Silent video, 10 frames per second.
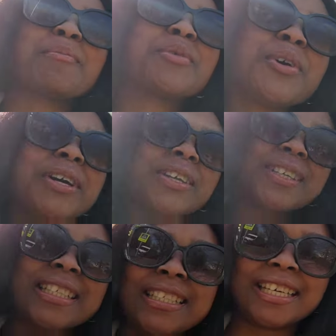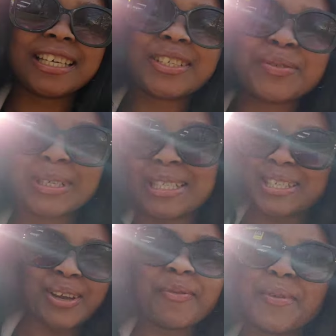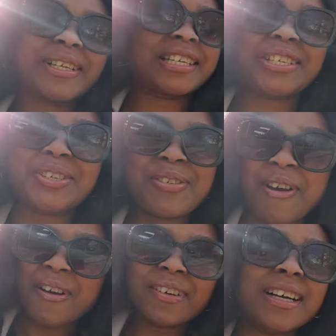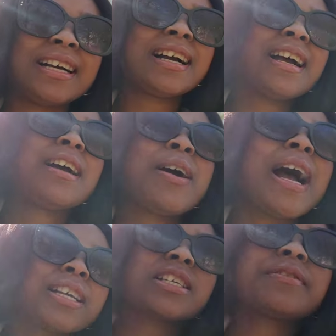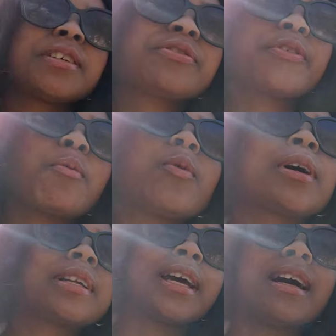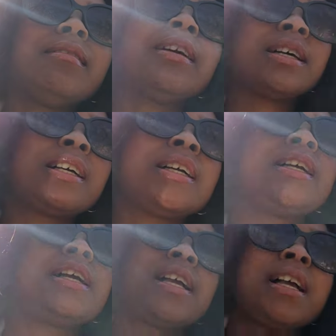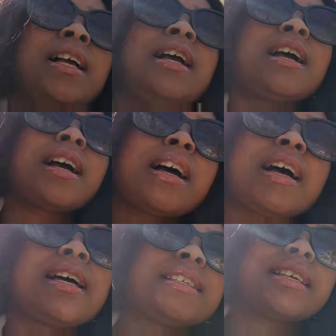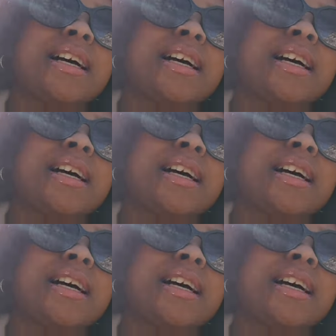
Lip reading: I'm going on a date with someone that you know. I just finished from work now, and